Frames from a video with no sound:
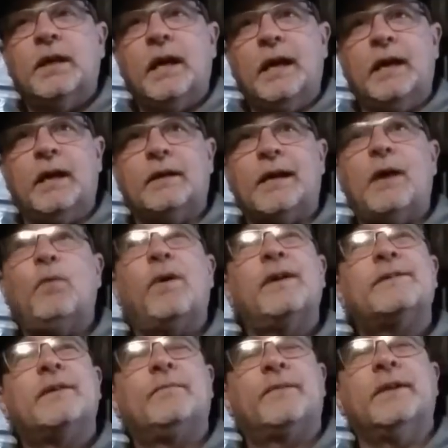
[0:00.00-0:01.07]
And I
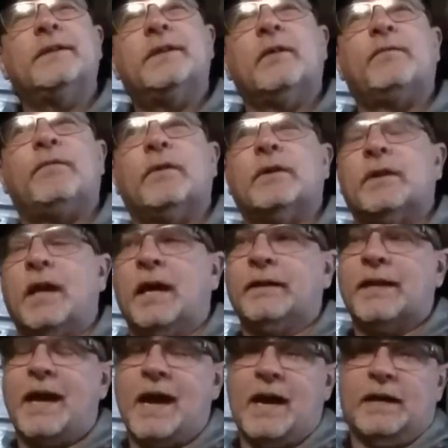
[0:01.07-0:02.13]
wanted something different,
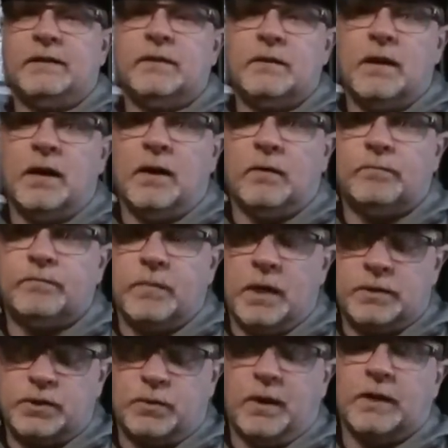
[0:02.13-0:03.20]
and they had a
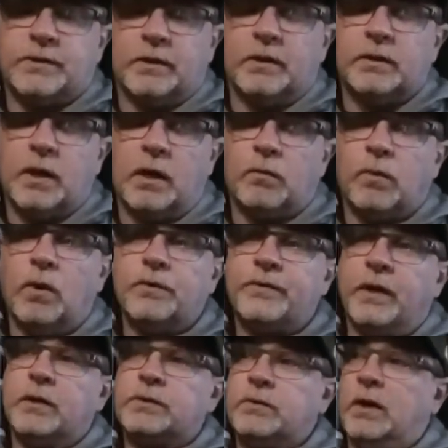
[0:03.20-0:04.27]
tarantula, a
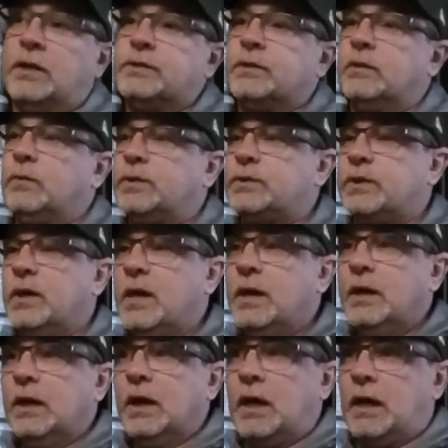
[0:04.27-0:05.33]
rose-haired tarantula, which
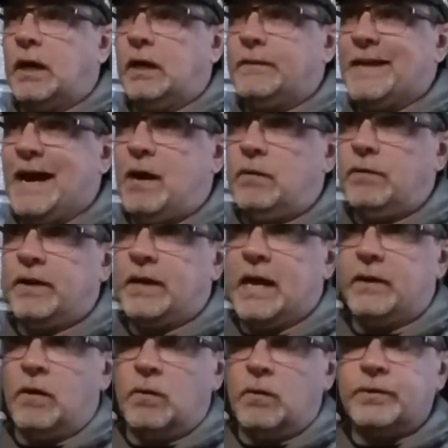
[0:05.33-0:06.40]
now that
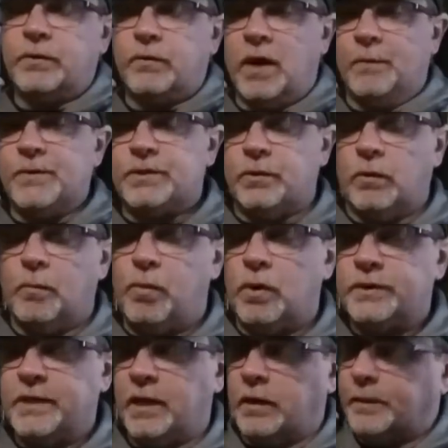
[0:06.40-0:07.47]
I know is a Grammostola
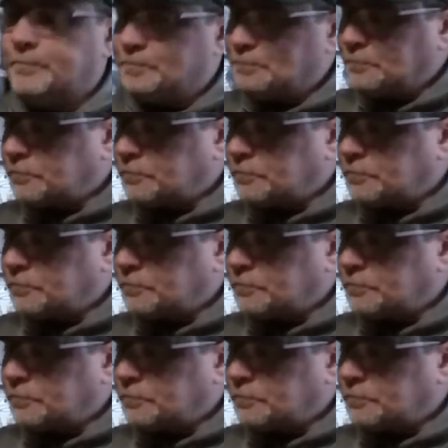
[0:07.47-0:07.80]
porteri.